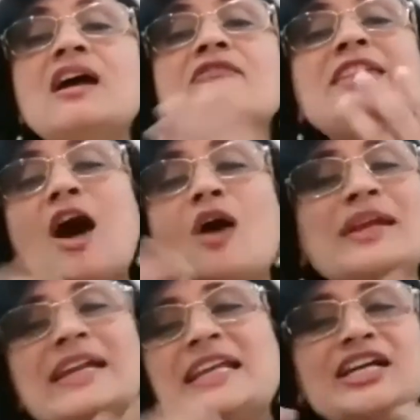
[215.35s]
without
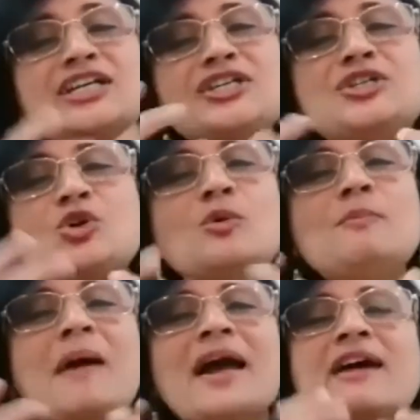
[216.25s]
getting
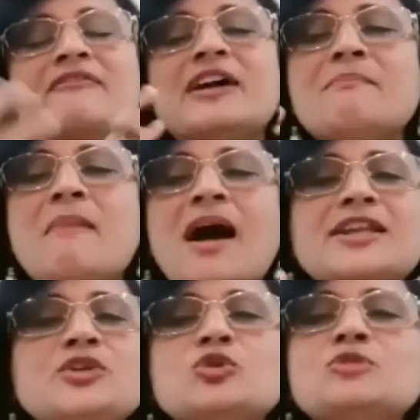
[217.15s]
consumed by our
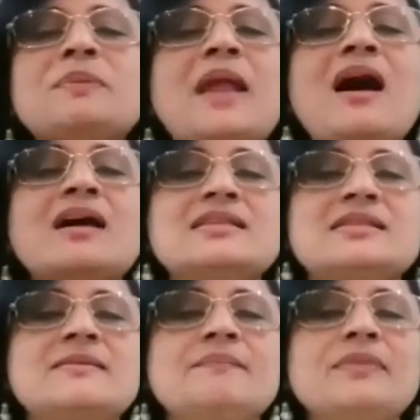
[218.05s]
minute plans.